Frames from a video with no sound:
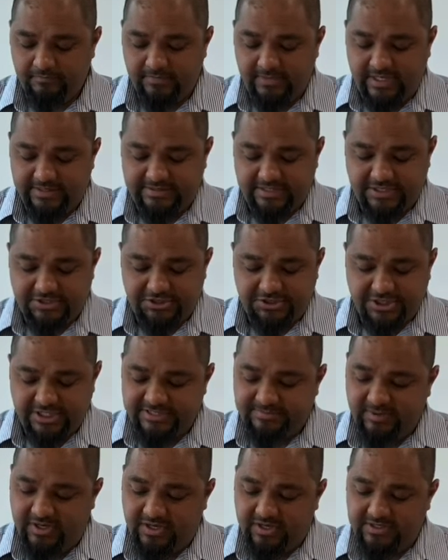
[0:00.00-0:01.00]
It says,
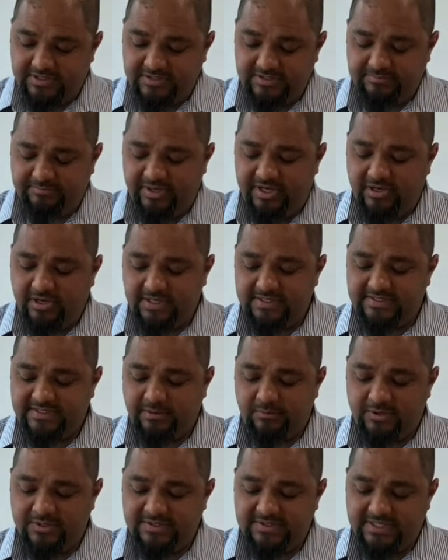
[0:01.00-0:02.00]
"Just because
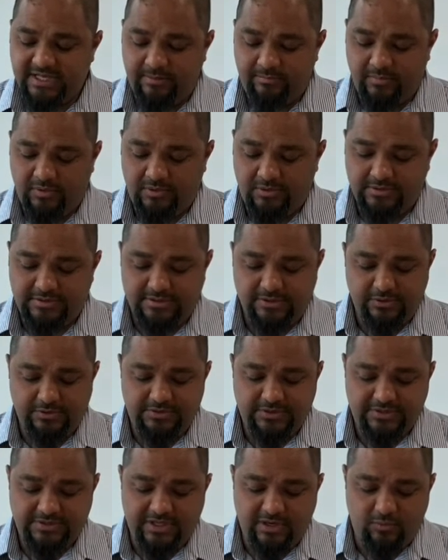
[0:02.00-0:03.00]
someone stumbles,
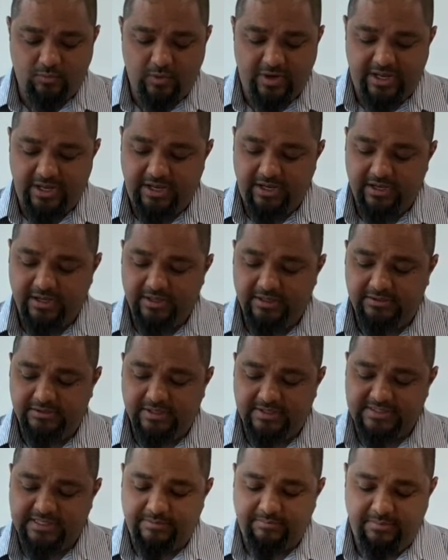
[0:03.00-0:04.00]
loses their way,
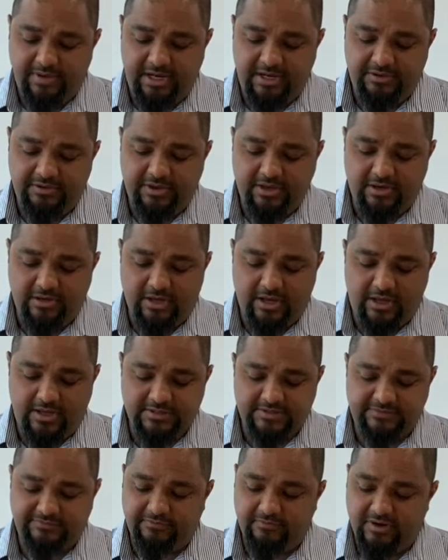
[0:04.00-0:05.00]
doesn't mean they're
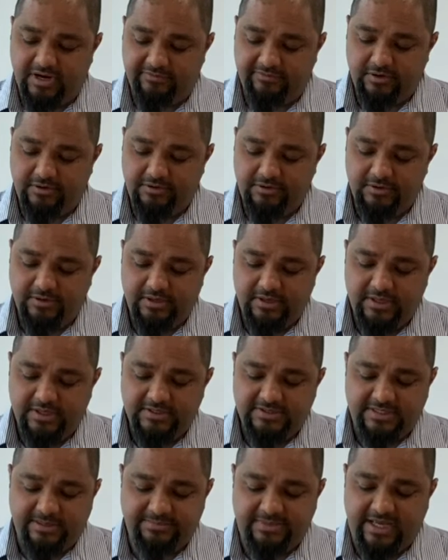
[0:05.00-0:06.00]
lost forever.
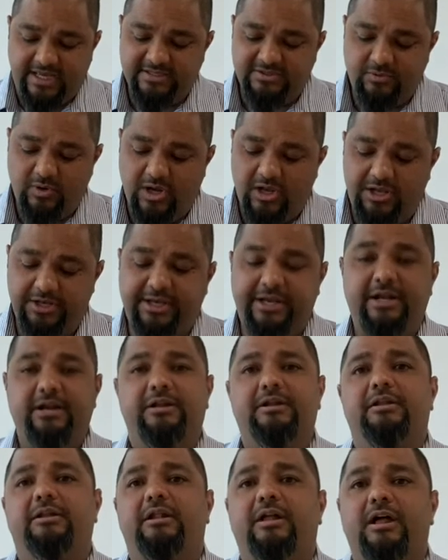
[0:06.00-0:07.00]
Sometimes we all need a
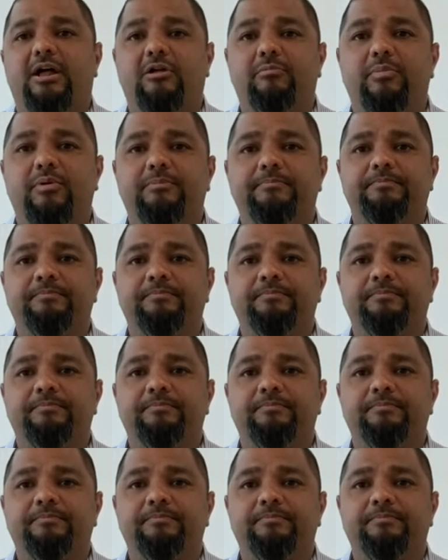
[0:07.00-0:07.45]
little help."